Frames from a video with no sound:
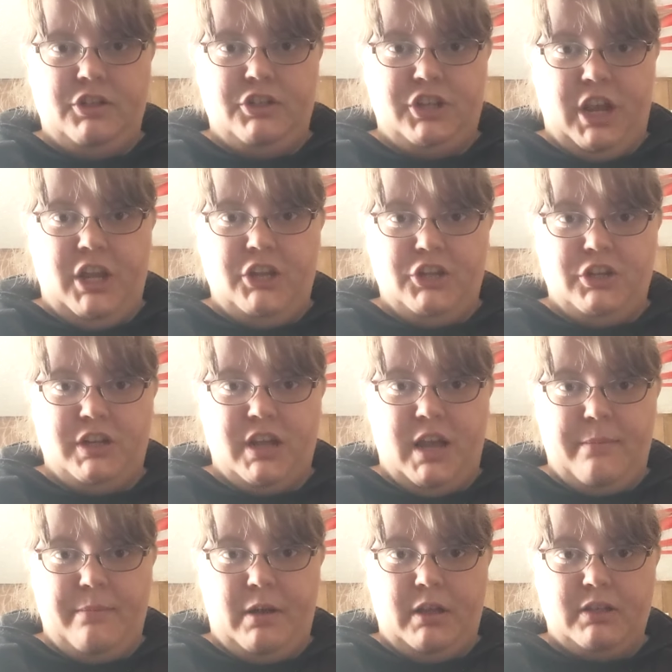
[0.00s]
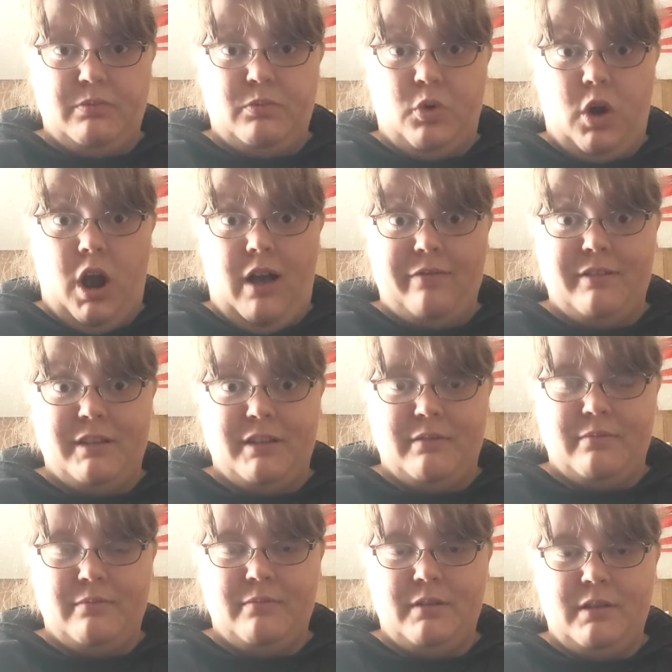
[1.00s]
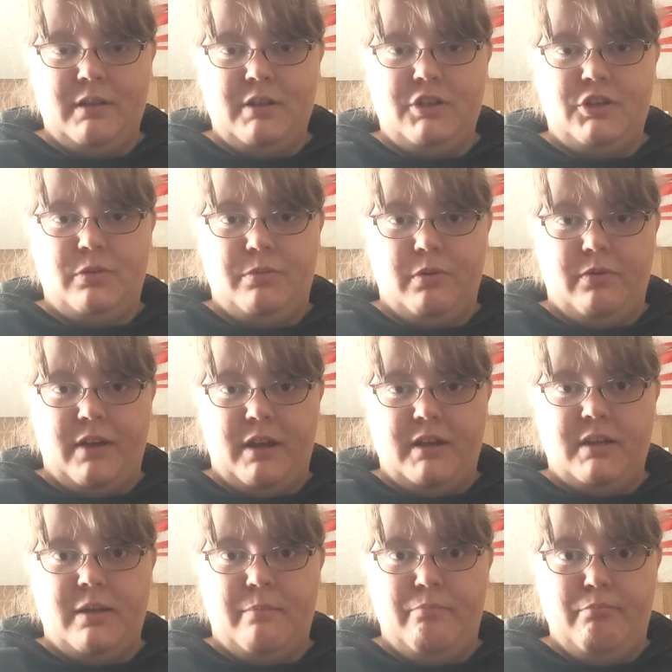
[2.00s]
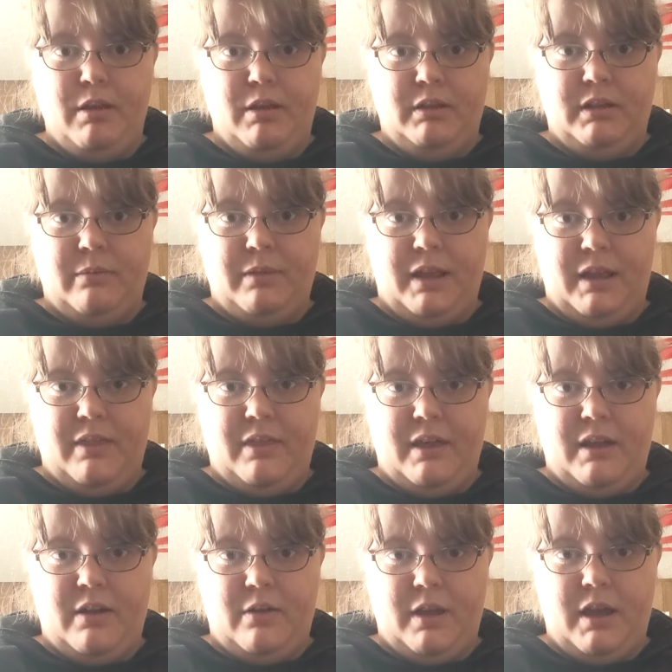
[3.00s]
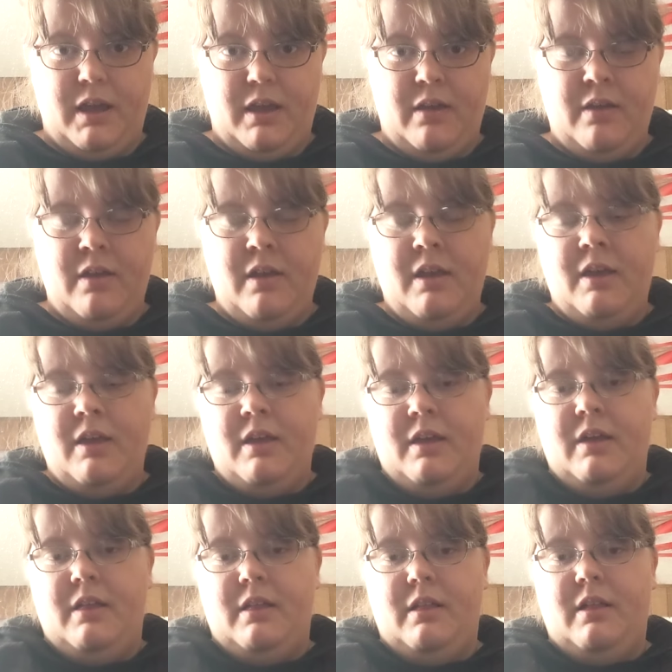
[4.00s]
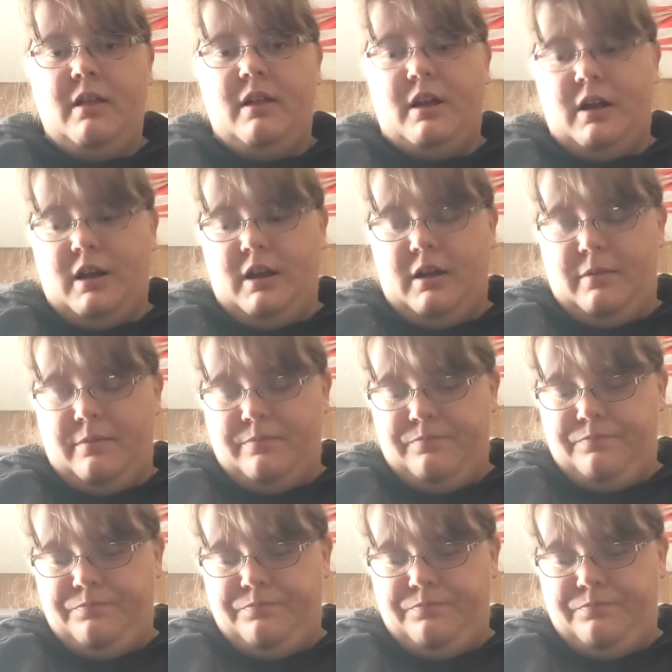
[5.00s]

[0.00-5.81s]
Change your tampons more often to prevent buildup like that, okay? But